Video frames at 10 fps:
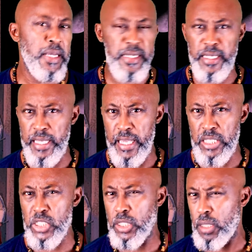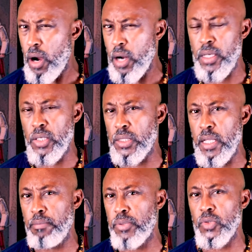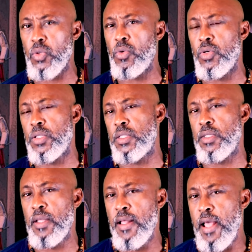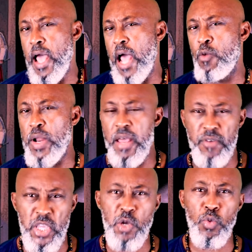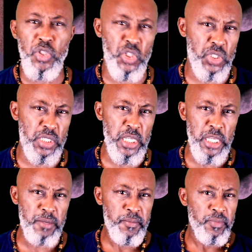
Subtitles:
the gates and guarding the temple doors. And whenever he would see